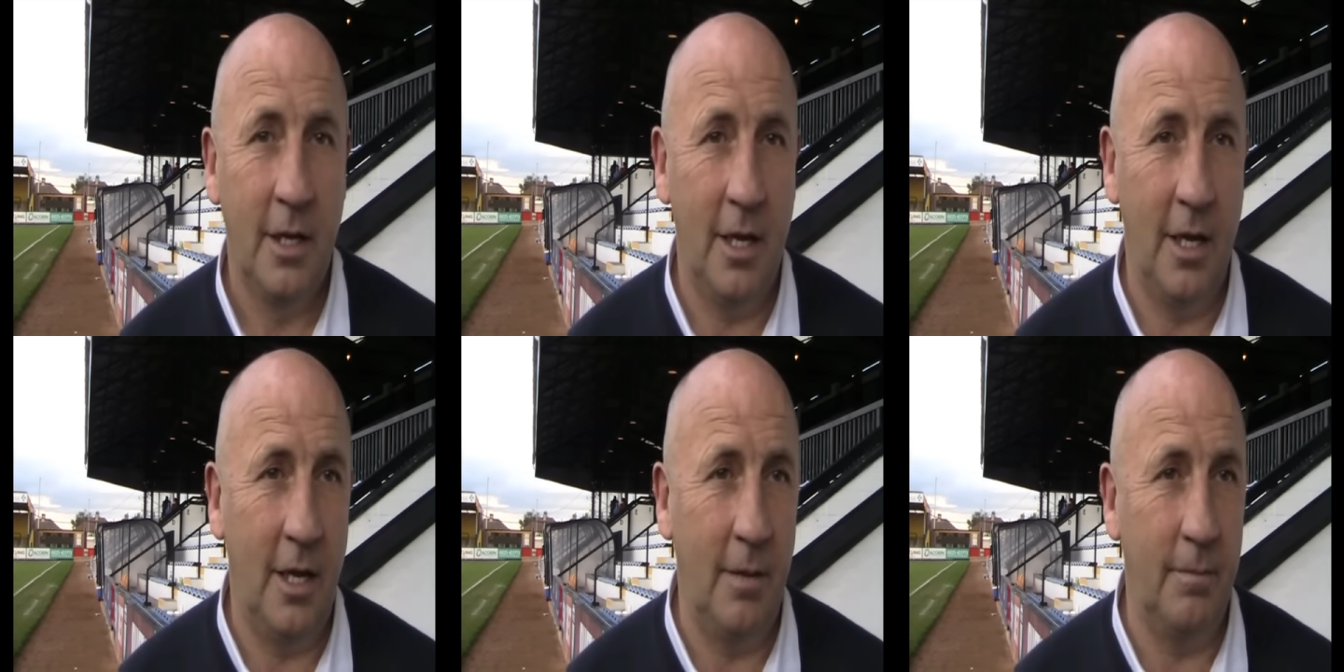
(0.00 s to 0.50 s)

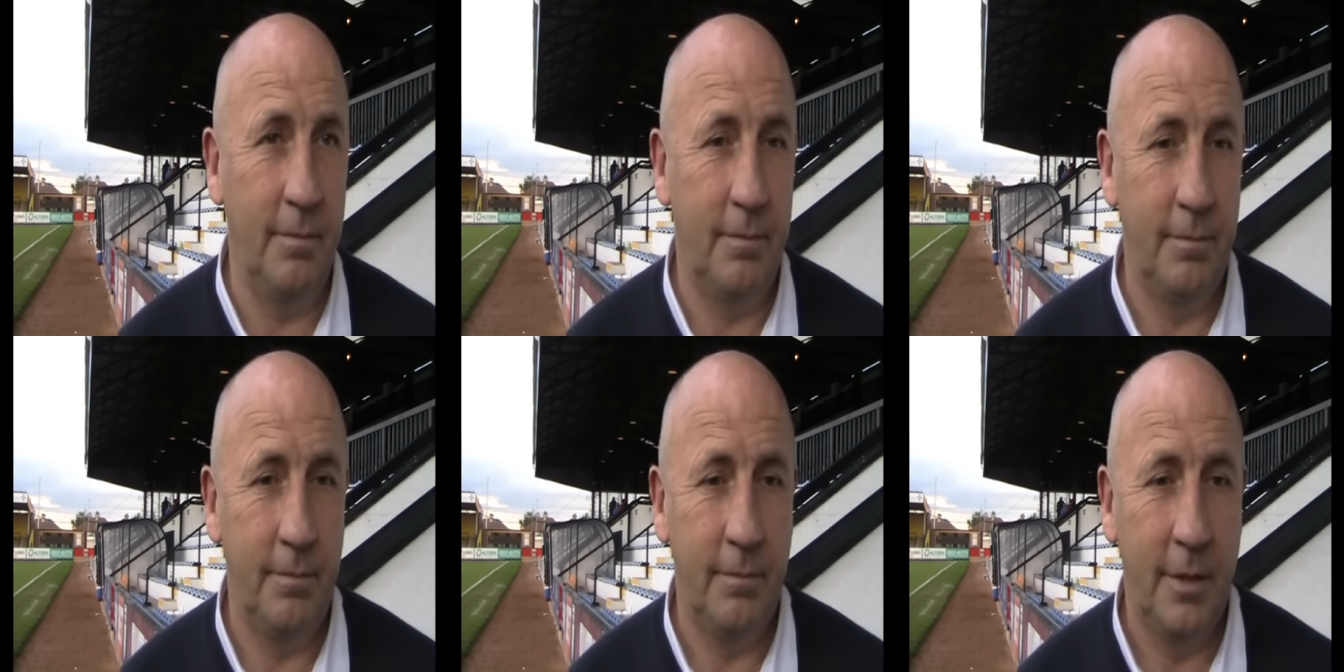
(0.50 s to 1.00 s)
And
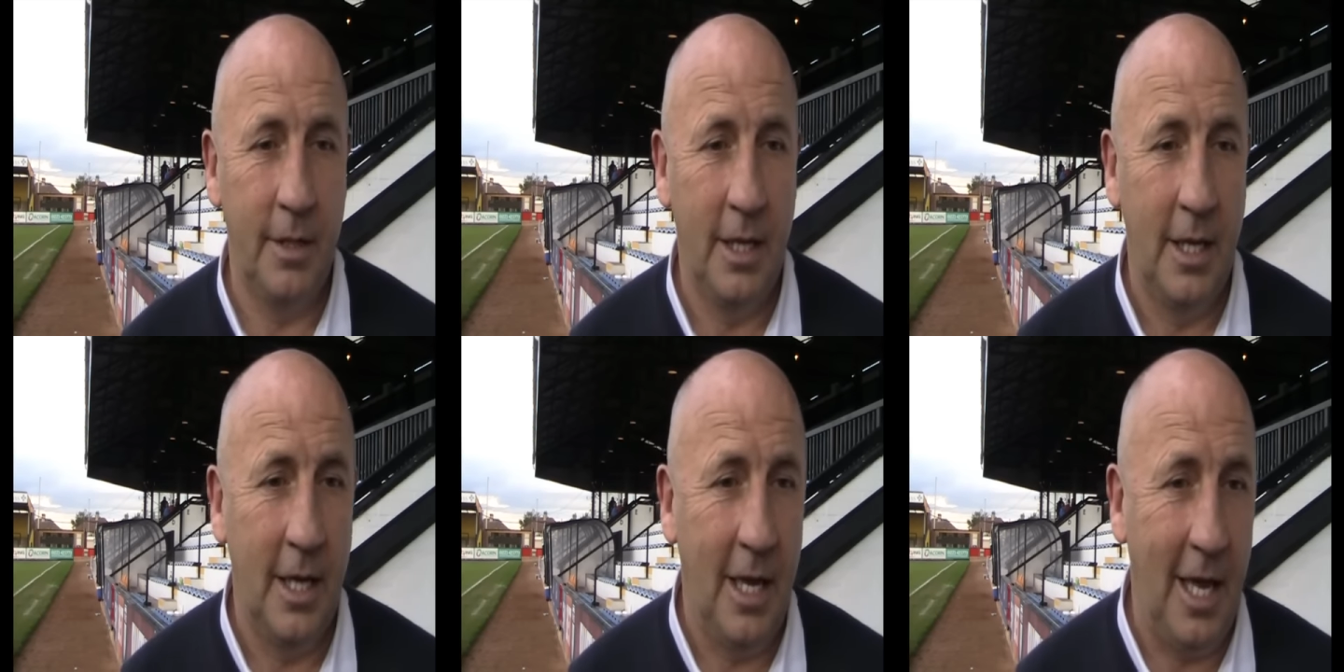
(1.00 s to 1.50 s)

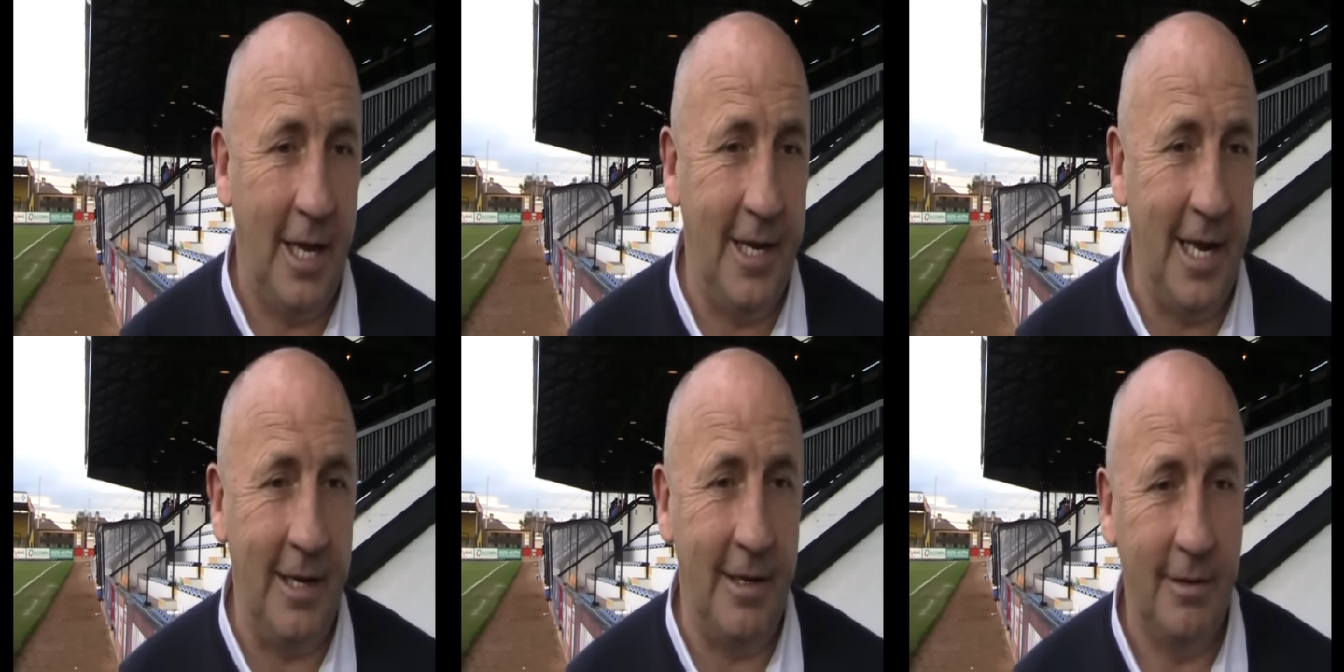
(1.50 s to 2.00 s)

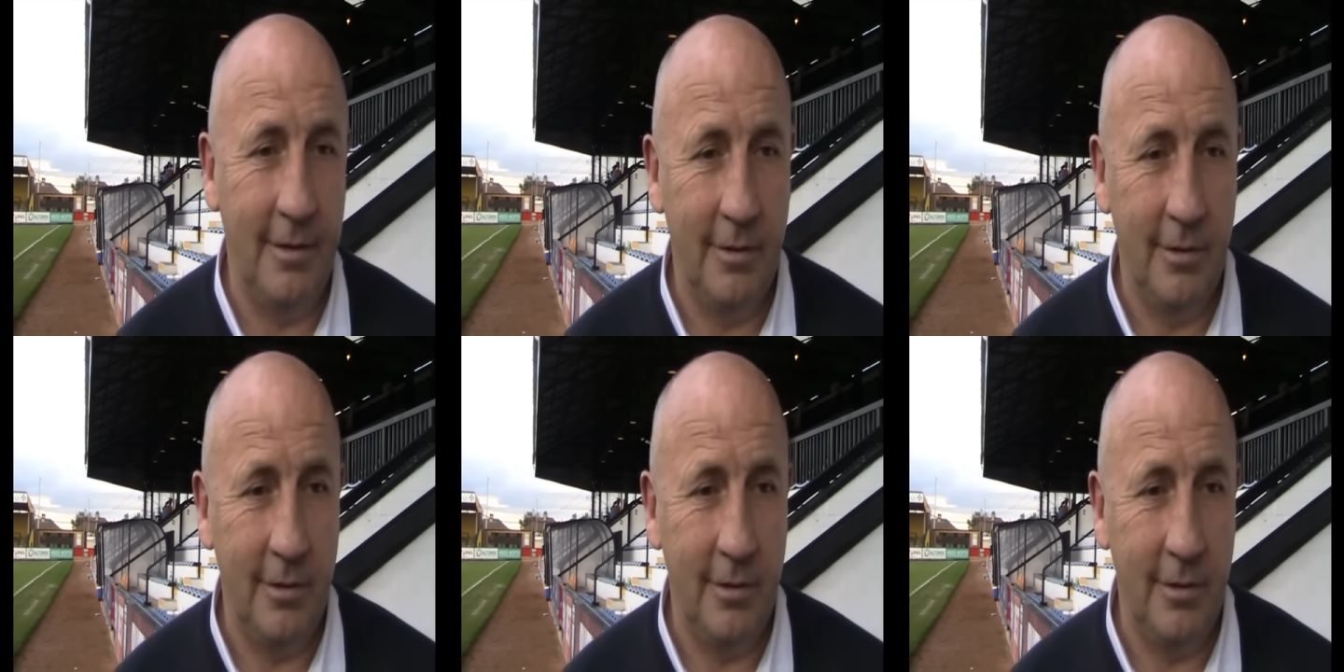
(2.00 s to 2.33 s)
then